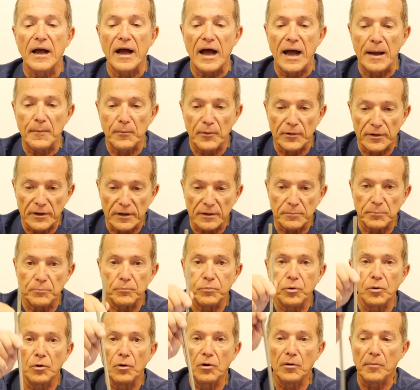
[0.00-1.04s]
I'm going to
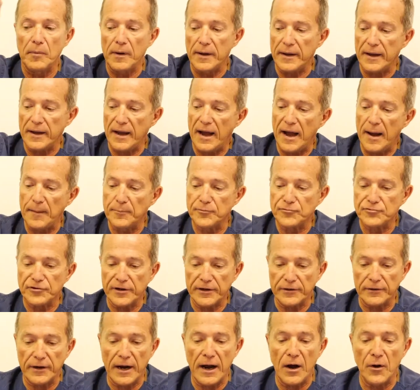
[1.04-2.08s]
pull my
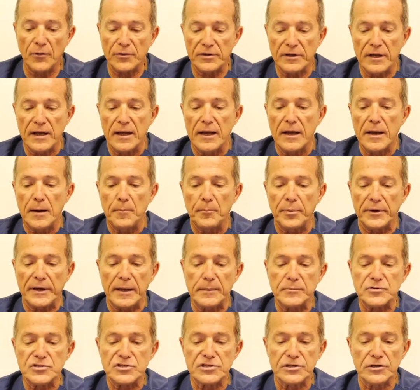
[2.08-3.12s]
obturator out, but
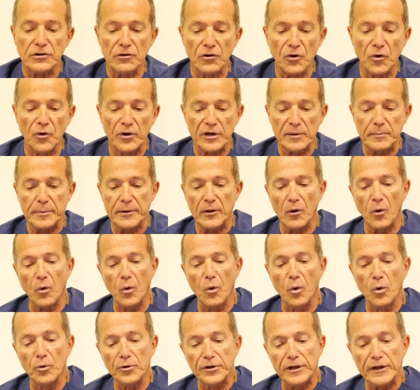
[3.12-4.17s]
I'm still going to be
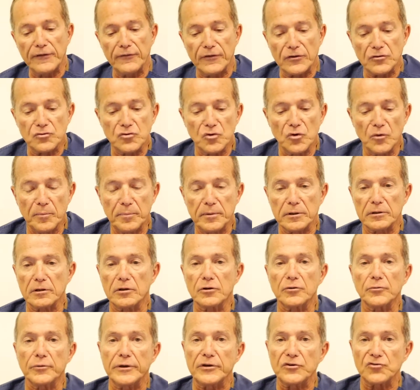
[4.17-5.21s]
holding the
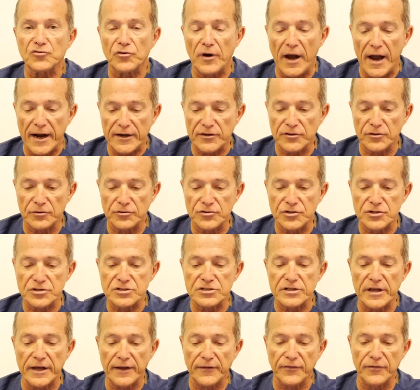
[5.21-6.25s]
tubular retractor
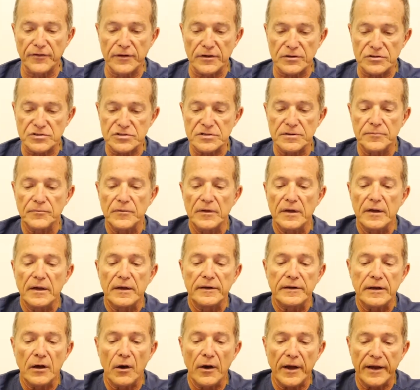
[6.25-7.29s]
just like this.
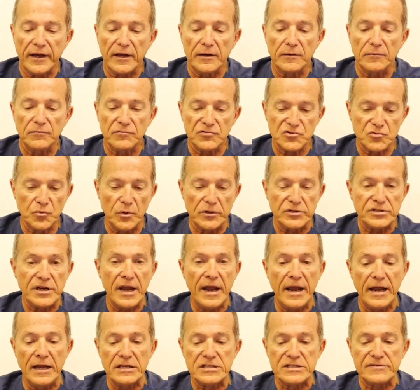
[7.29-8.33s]
Now, I can switch
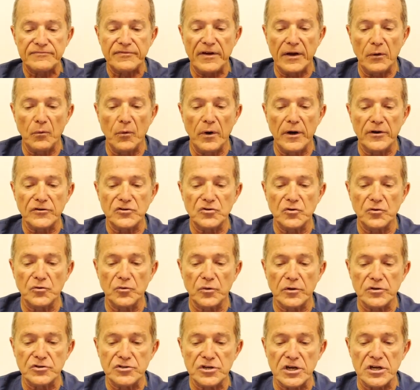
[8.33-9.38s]
hands if I want to
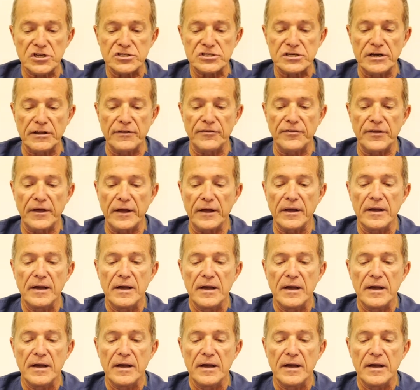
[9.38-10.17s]
adjust anything.